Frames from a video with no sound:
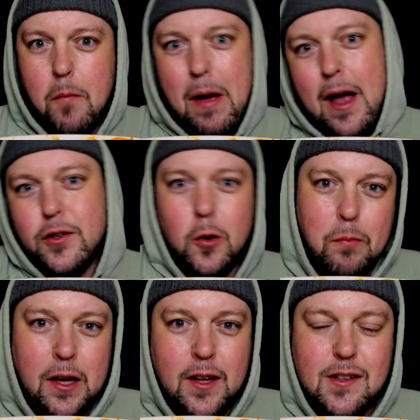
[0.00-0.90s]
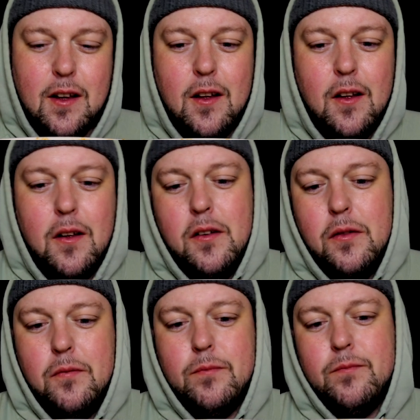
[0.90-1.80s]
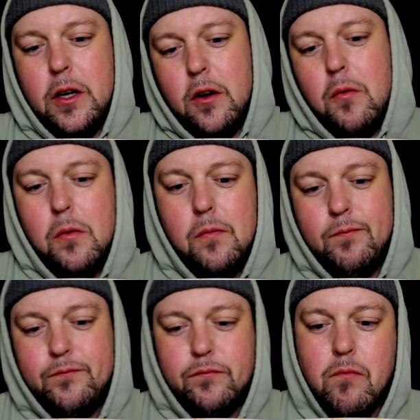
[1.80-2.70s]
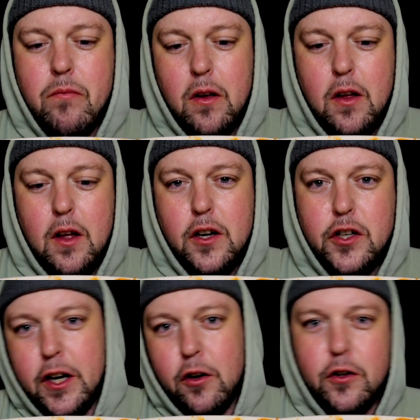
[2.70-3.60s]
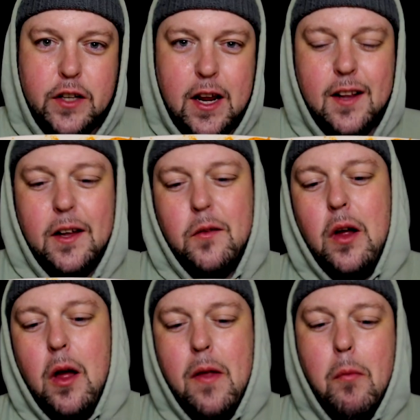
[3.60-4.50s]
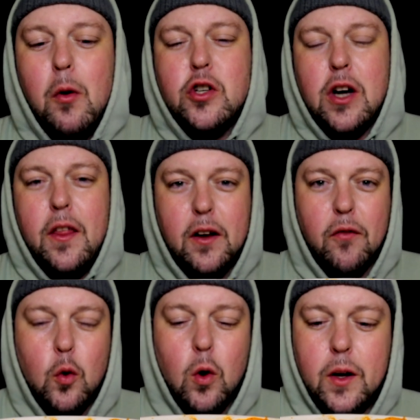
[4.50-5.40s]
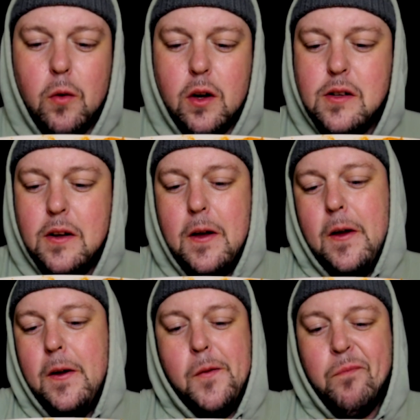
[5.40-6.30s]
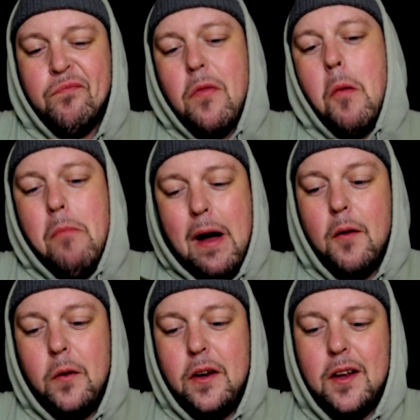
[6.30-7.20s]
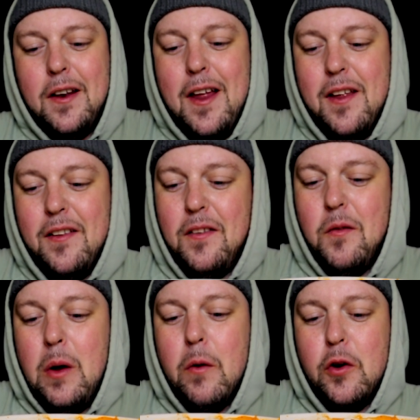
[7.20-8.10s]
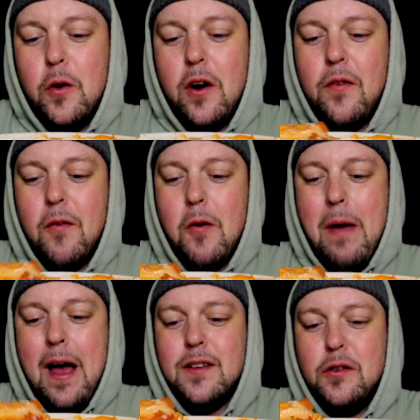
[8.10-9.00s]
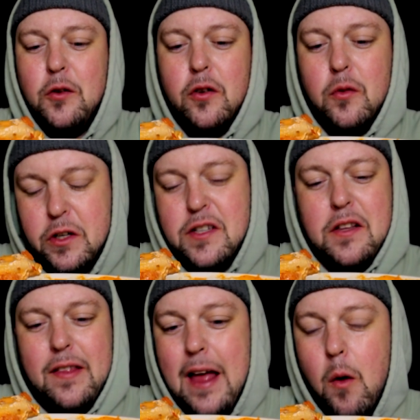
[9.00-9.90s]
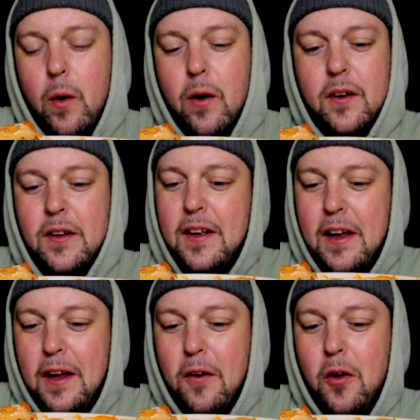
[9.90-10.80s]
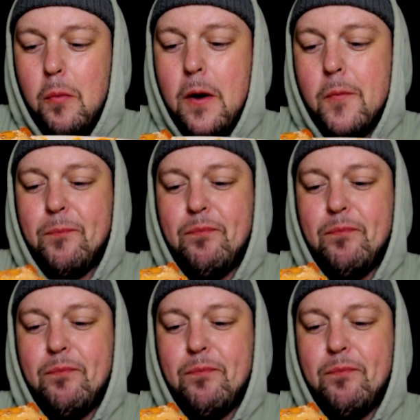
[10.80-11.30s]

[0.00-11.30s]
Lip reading: pasta or pizza, you know, chicken or steak, like, and then we were trying to think of quirky ones, but we were doing our favorite pasta noodles, which isn't that weird at all, but,